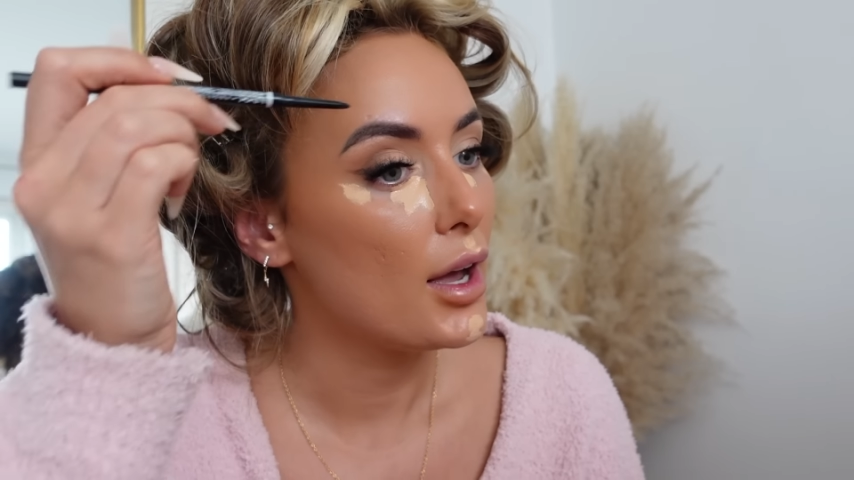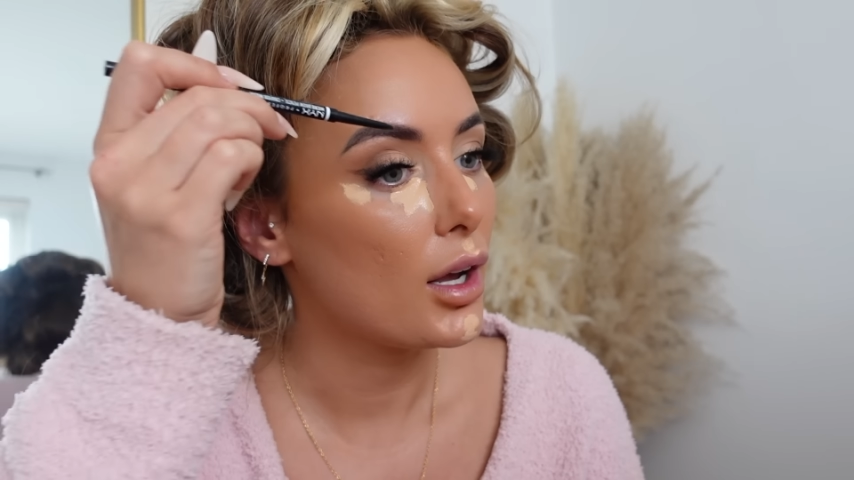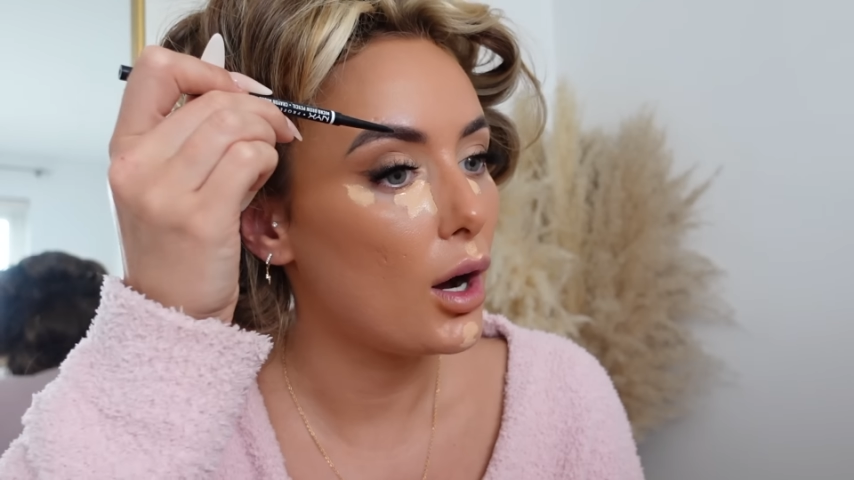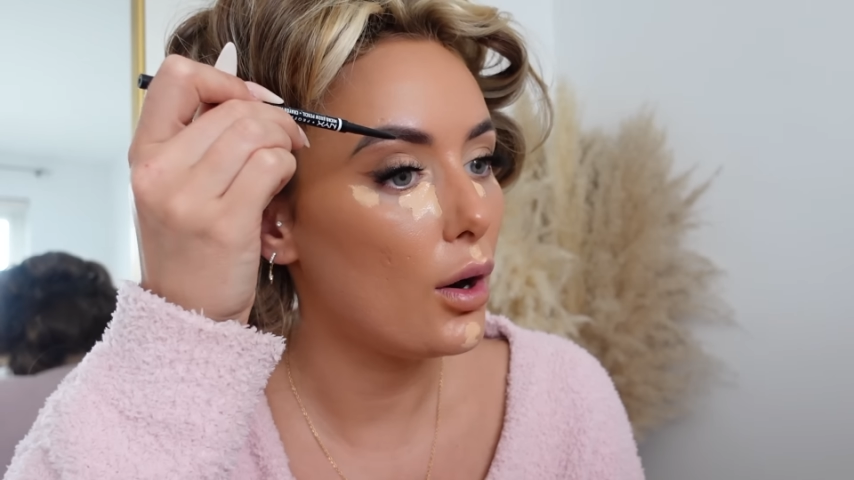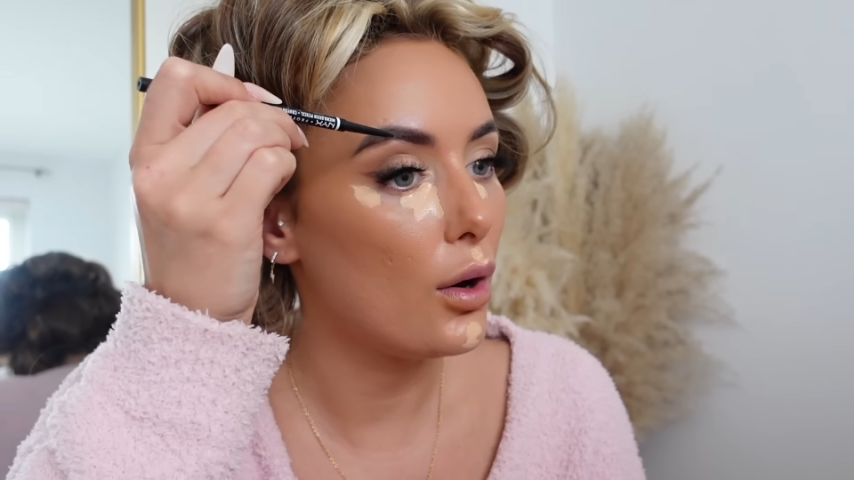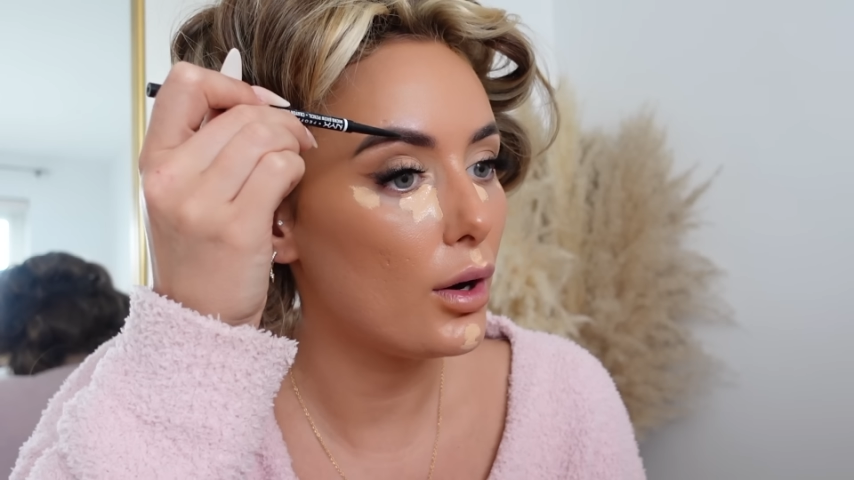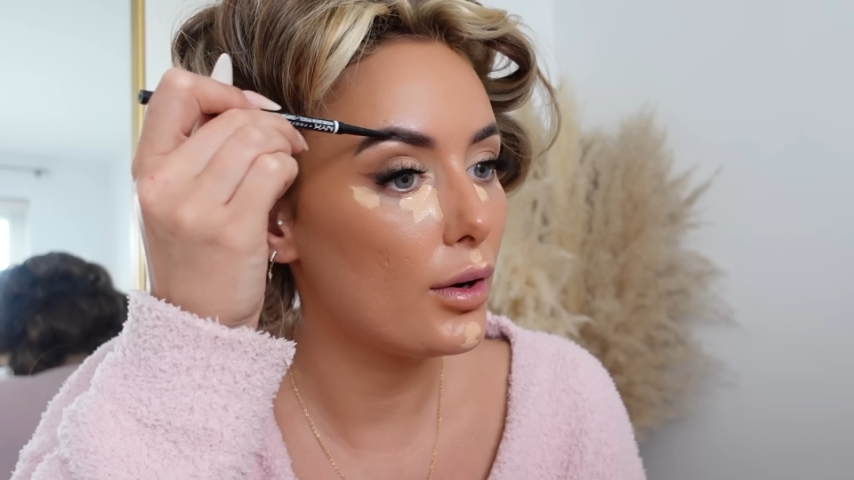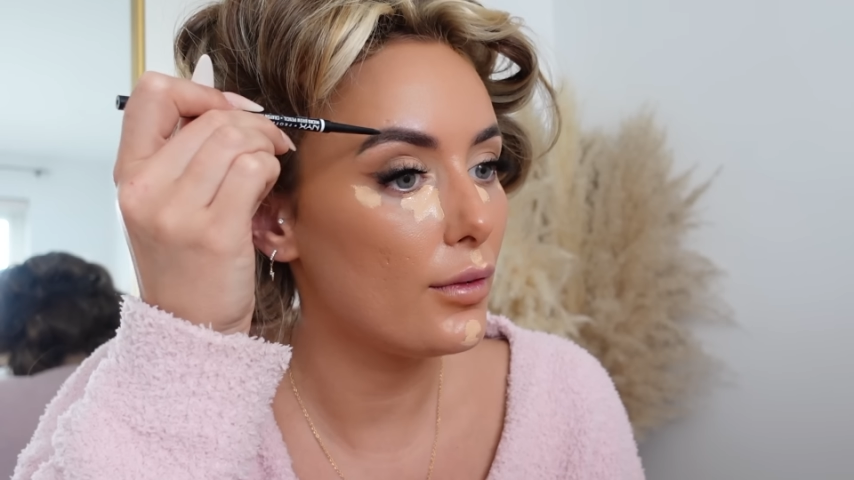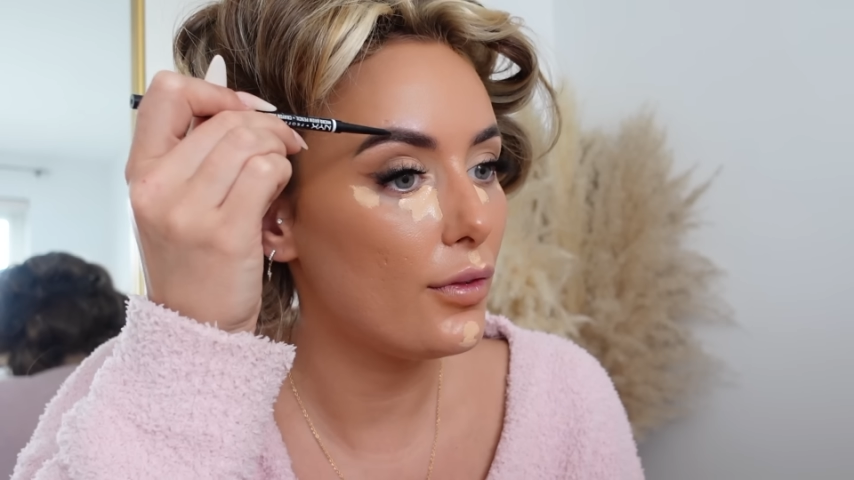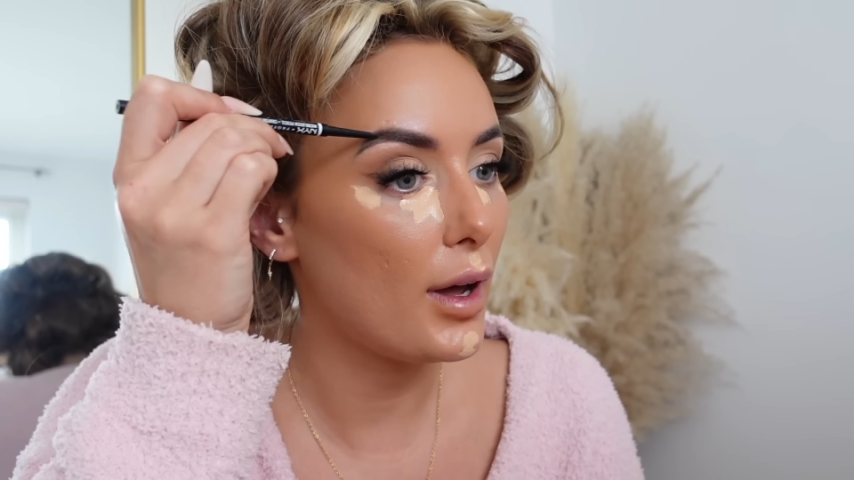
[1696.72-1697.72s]
go
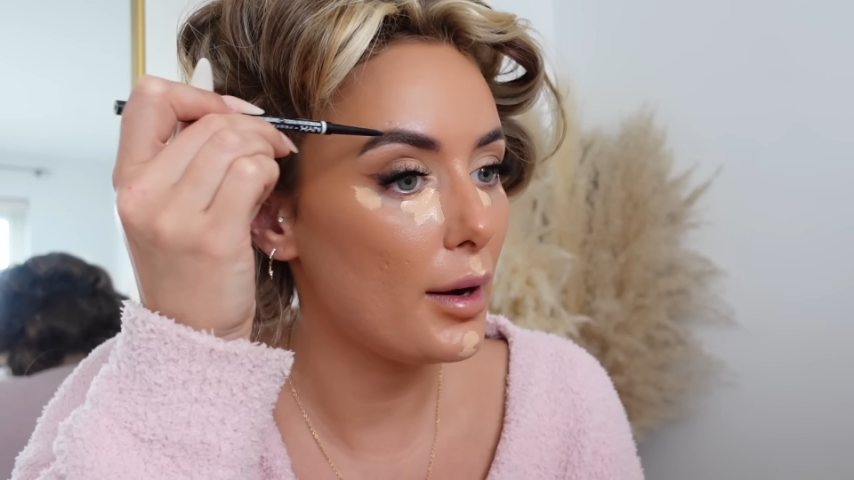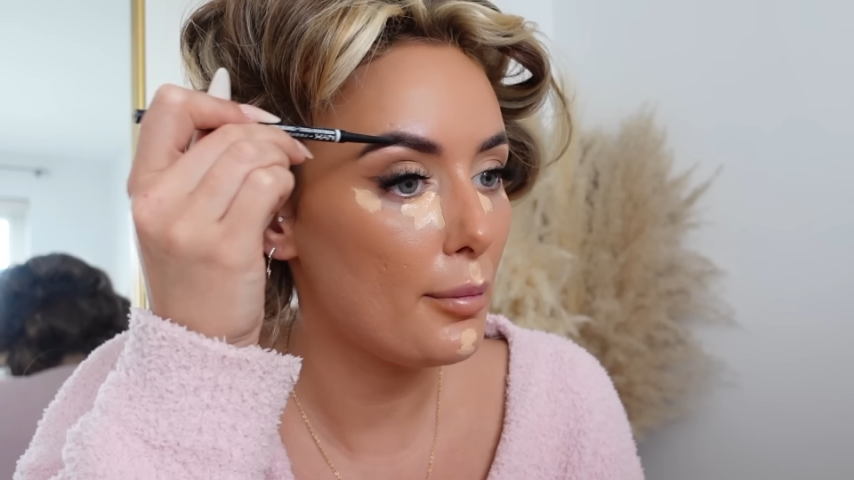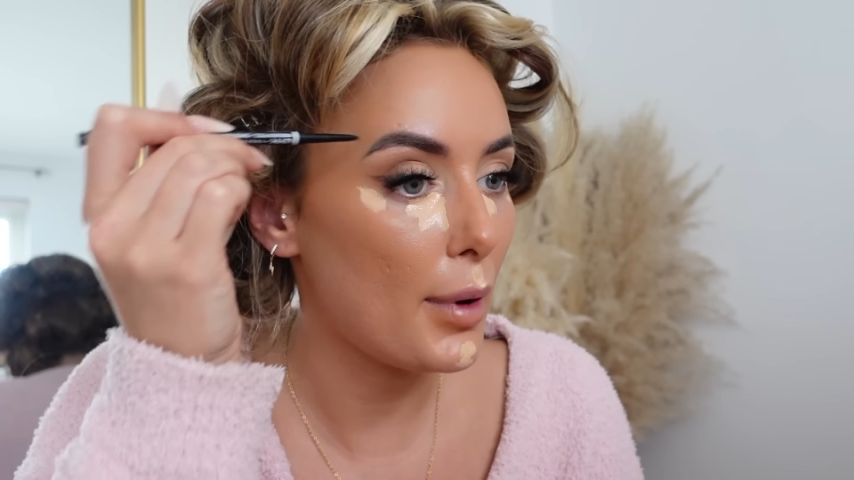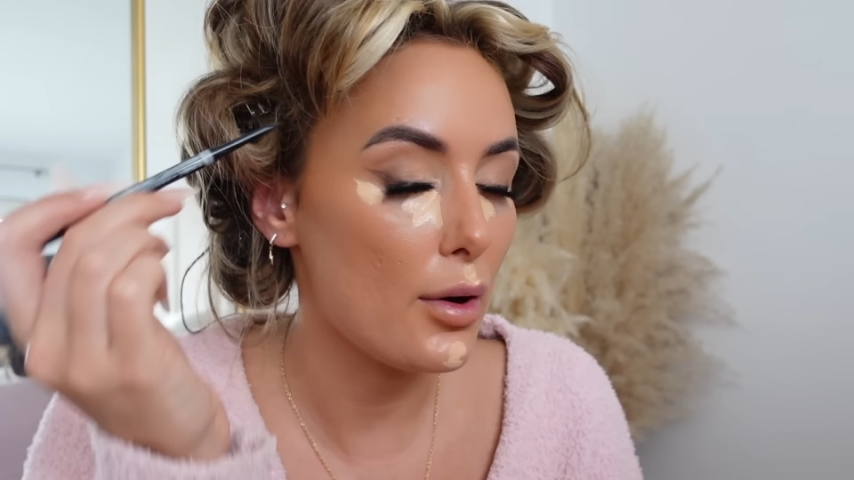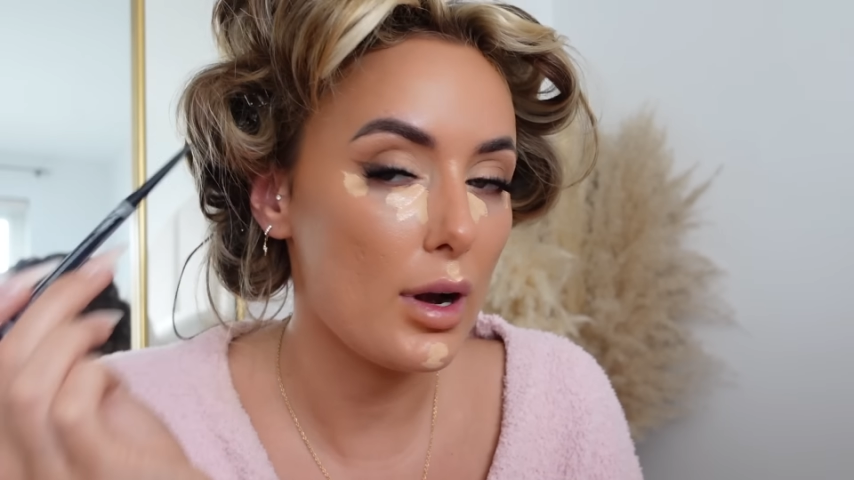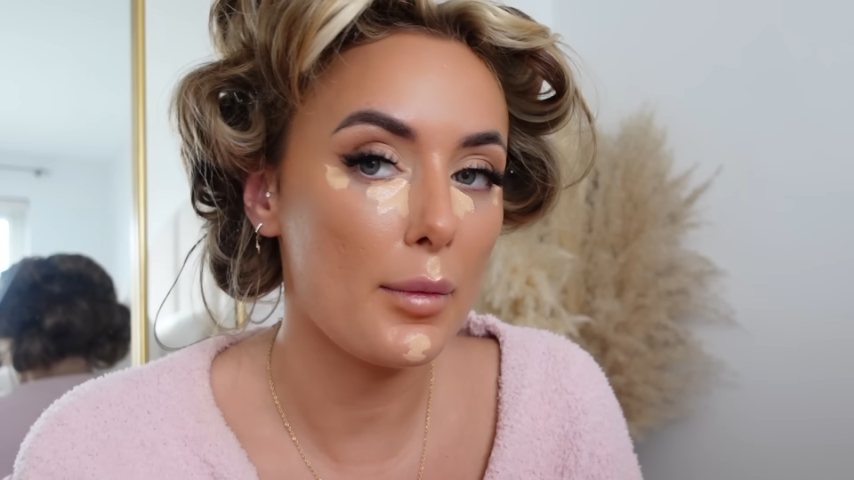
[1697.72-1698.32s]
on fun boat.